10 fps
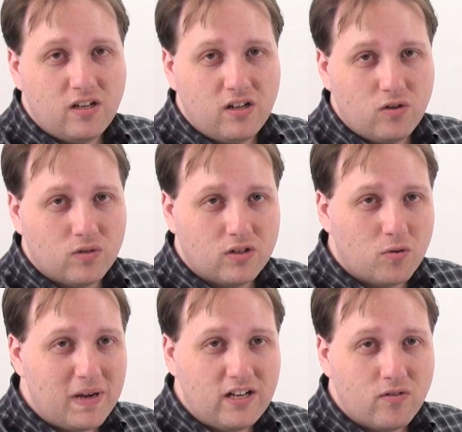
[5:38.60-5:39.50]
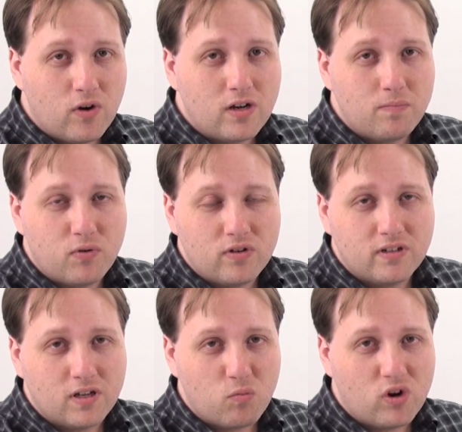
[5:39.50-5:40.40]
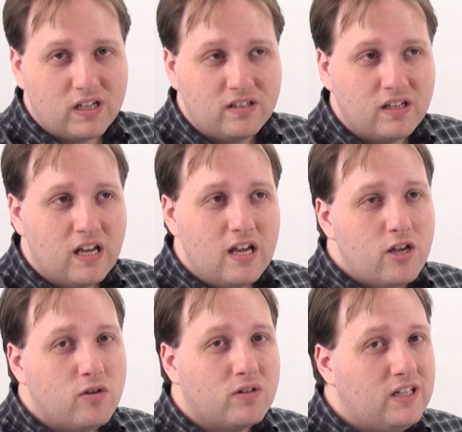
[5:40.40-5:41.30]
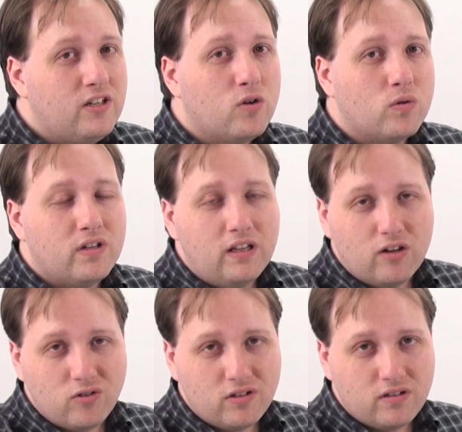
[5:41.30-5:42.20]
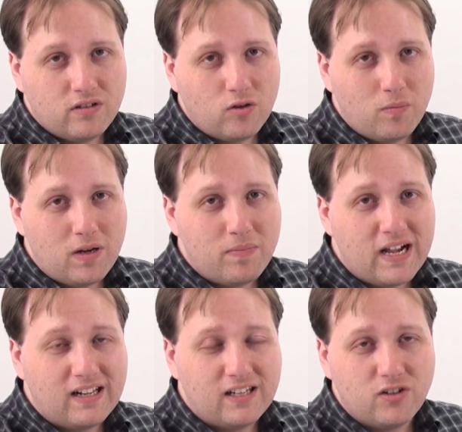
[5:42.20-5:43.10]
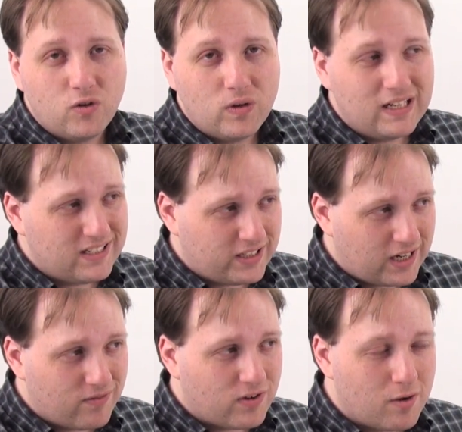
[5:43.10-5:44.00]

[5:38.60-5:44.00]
use a domain you've already put somewhere else, you'll need to go into their domain panel and do it instead of